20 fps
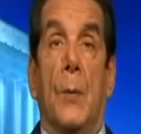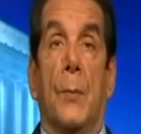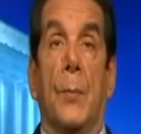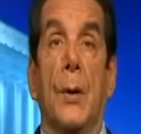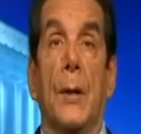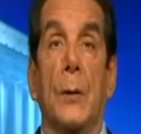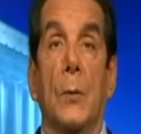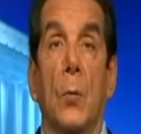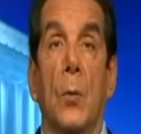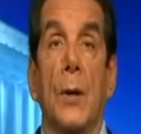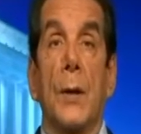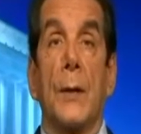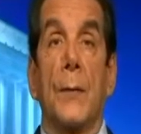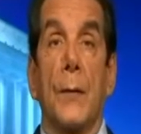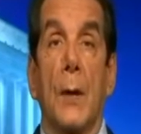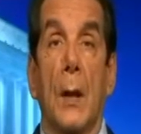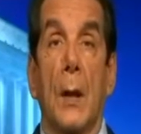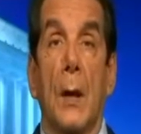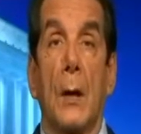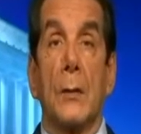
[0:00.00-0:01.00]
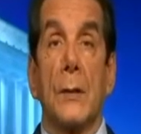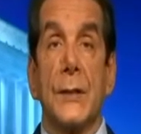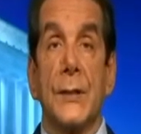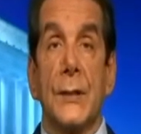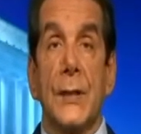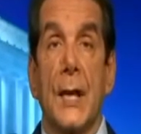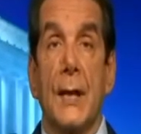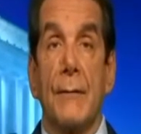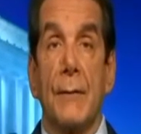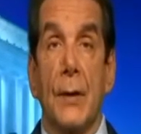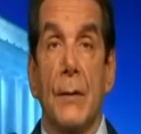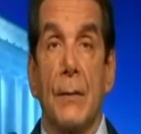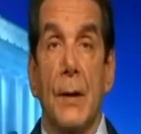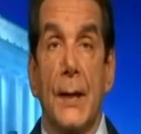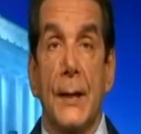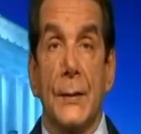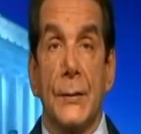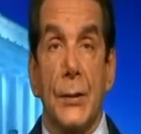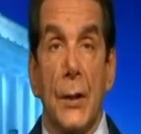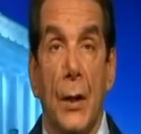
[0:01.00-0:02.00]
but one of the lowest saving
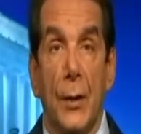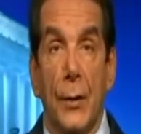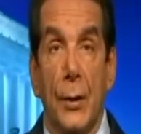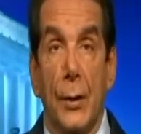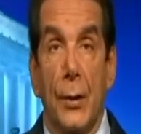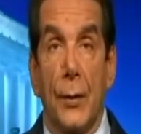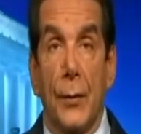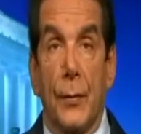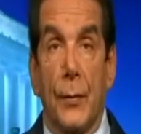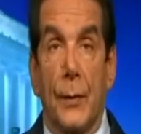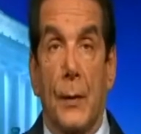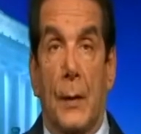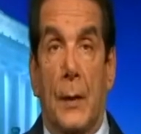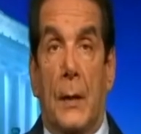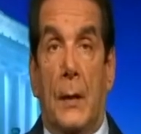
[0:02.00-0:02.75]
rates on earth.